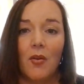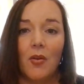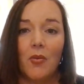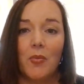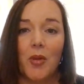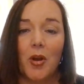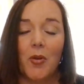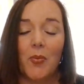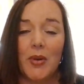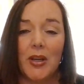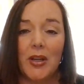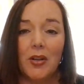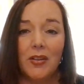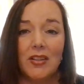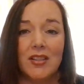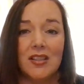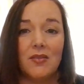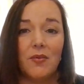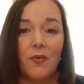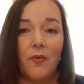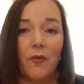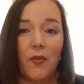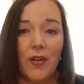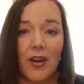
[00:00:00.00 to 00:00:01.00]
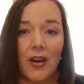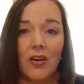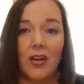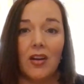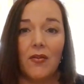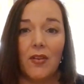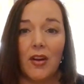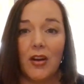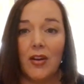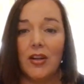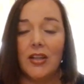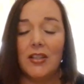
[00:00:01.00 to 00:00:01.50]
Well, Mobile is
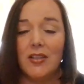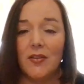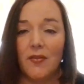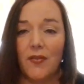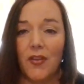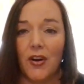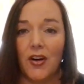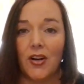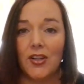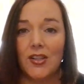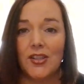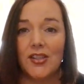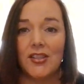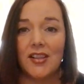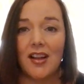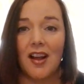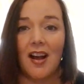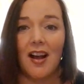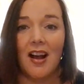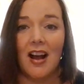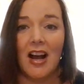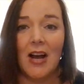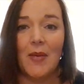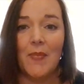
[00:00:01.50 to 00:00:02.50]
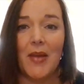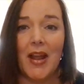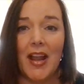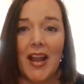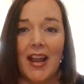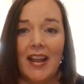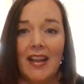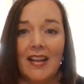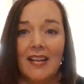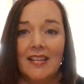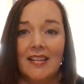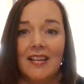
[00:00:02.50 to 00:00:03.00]
very, very diverse, um,
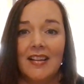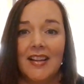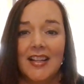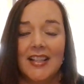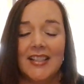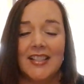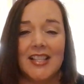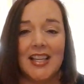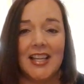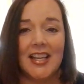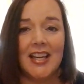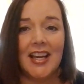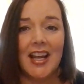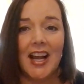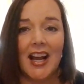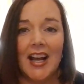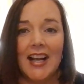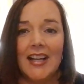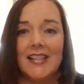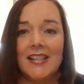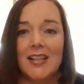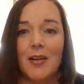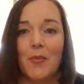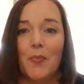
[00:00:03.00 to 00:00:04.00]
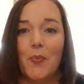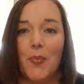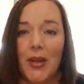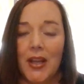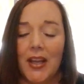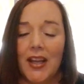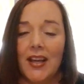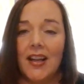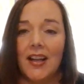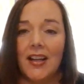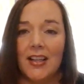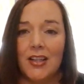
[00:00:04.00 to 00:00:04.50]
and DEI is a
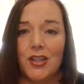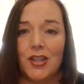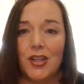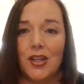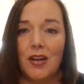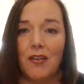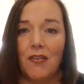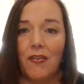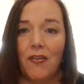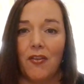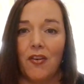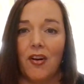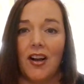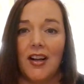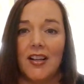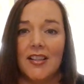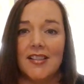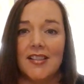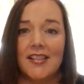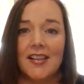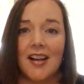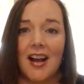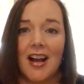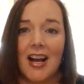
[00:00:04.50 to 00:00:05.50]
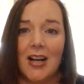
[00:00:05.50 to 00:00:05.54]
big initiative for us.